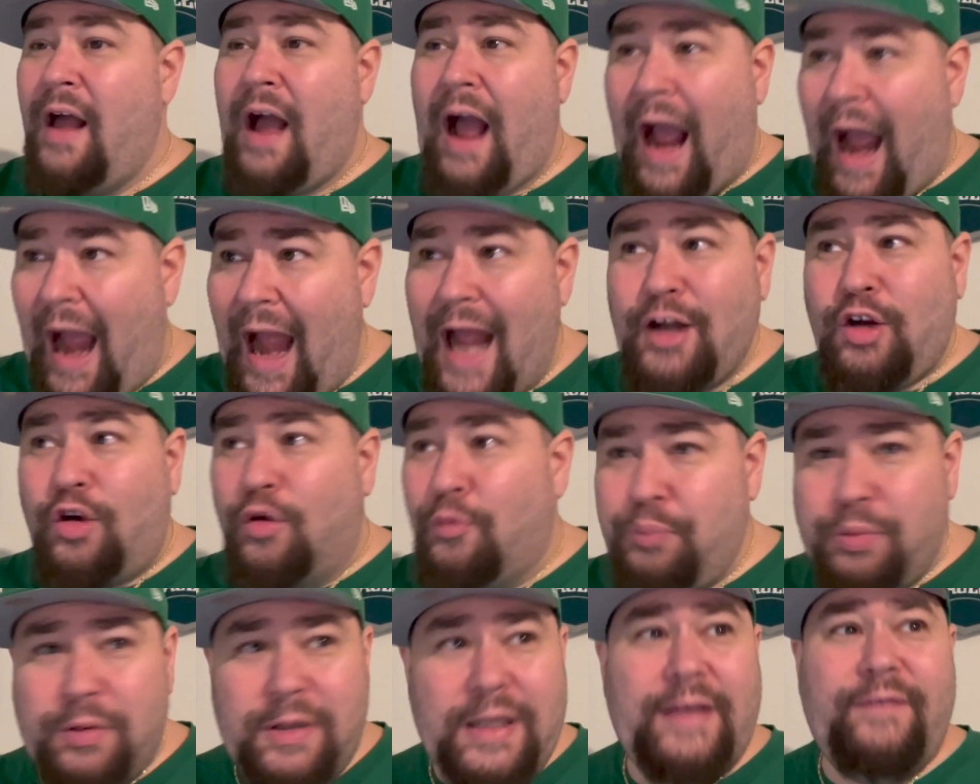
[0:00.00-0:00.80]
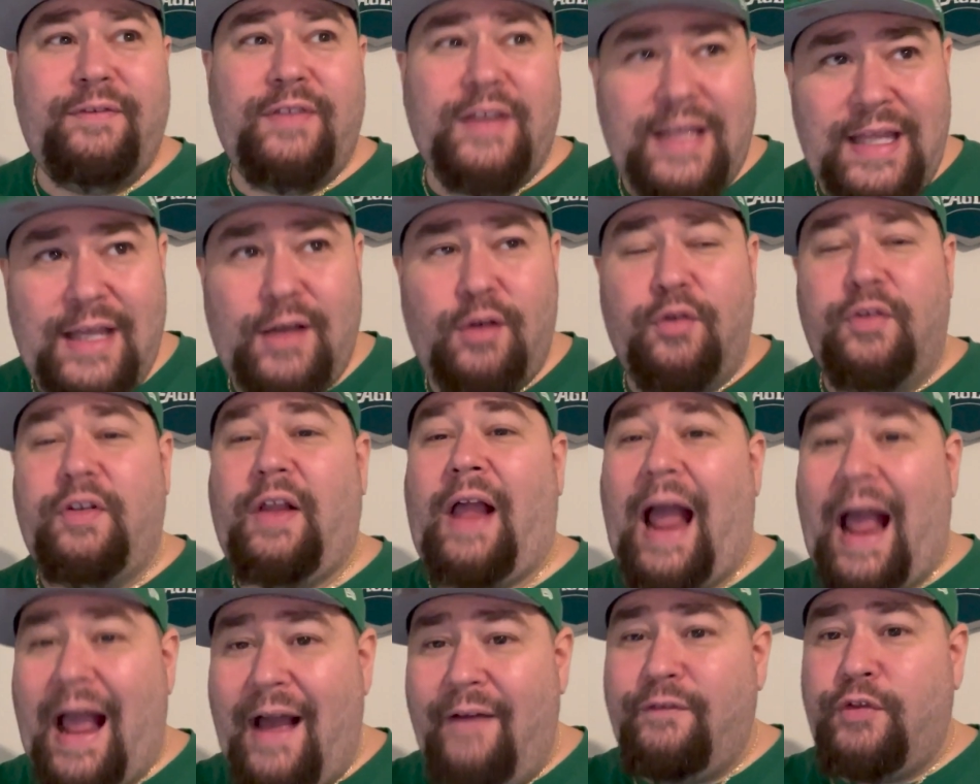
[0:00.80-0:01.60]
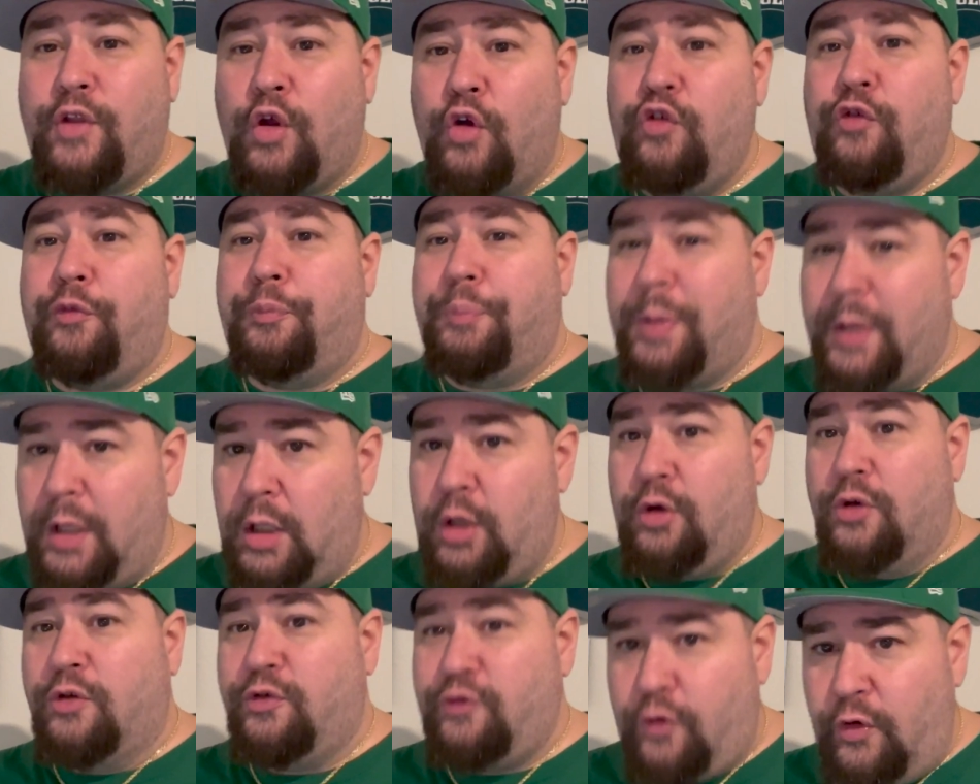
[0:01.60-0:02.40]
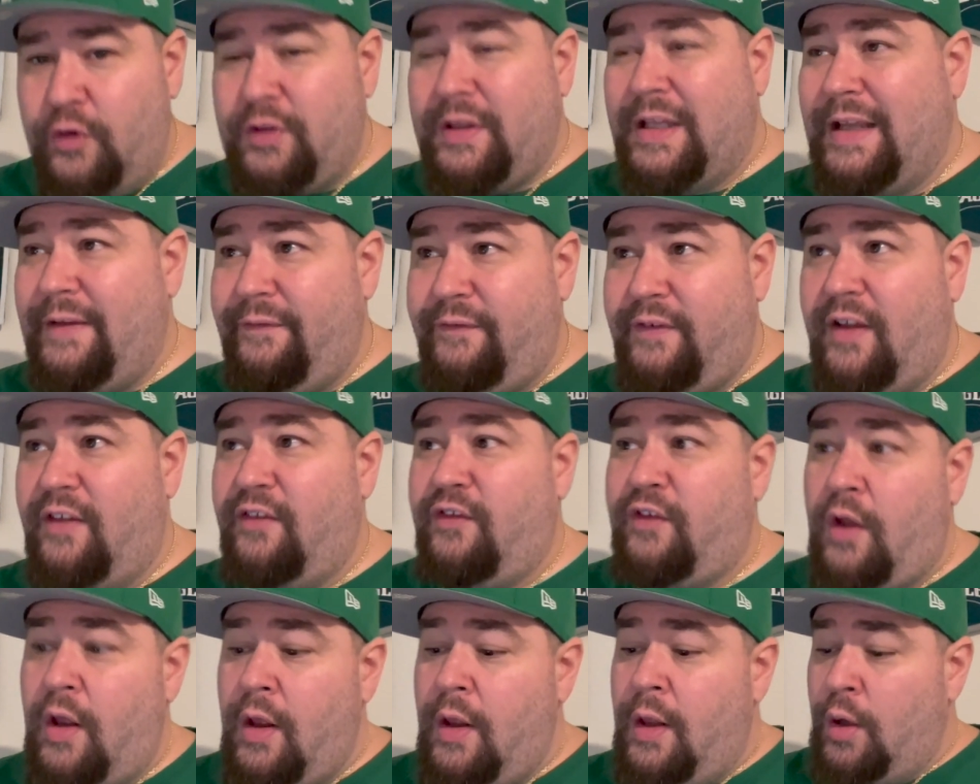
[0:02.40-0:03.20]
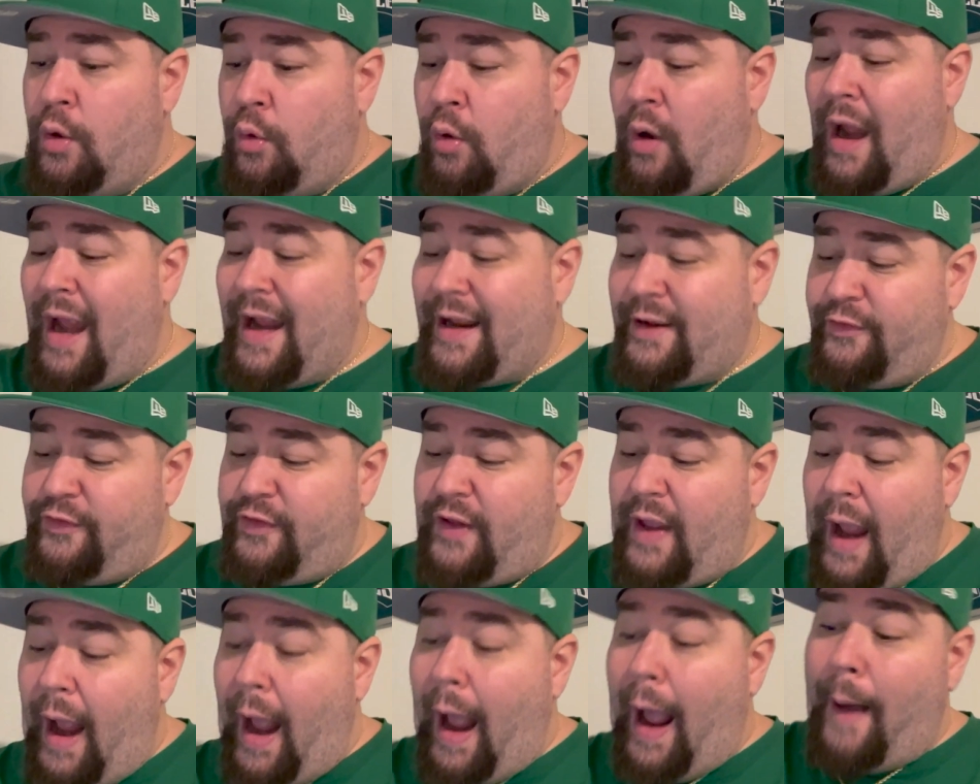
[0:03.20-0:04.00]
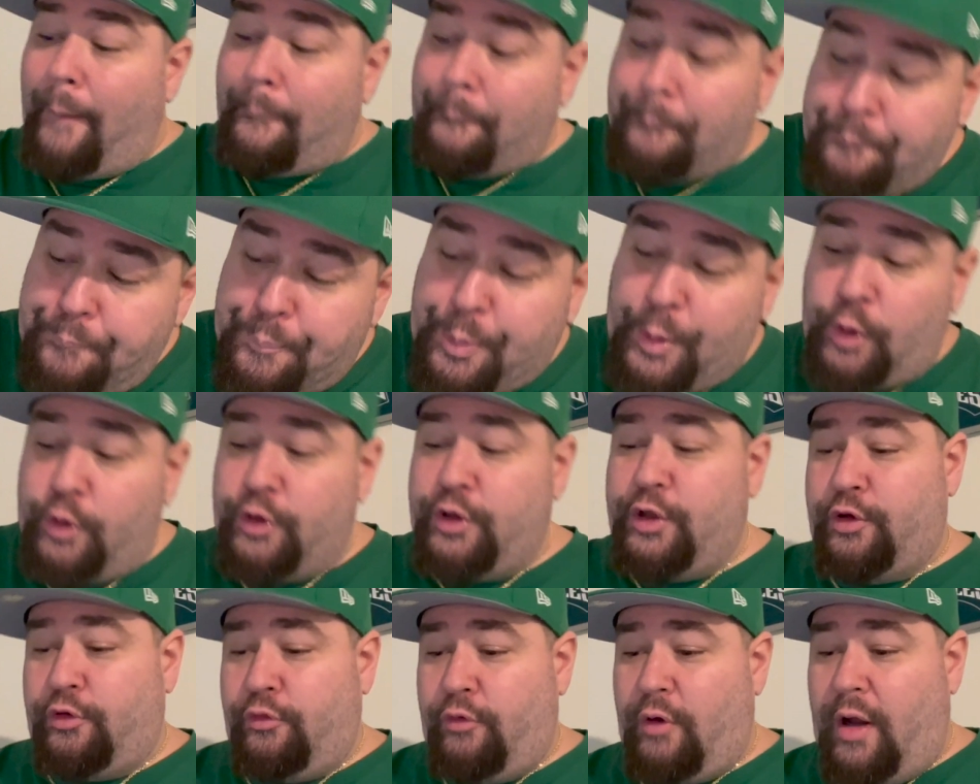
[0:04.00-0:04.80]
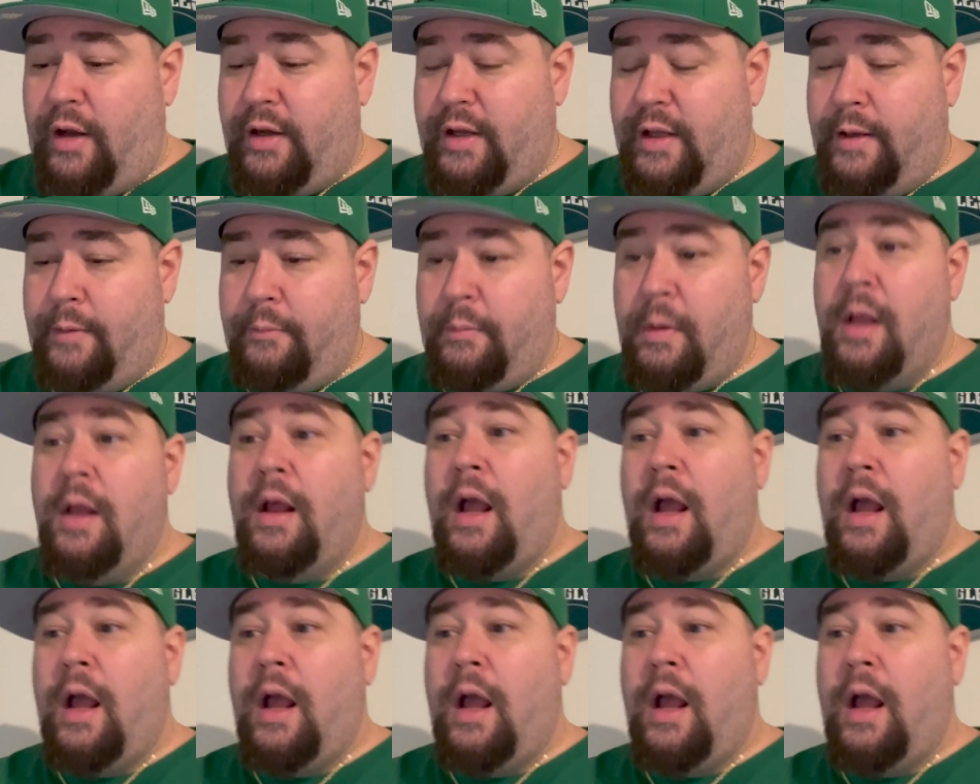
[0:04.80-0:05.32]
I don't believe the Eagles have those pillars on defense where I can say, I'm building around him.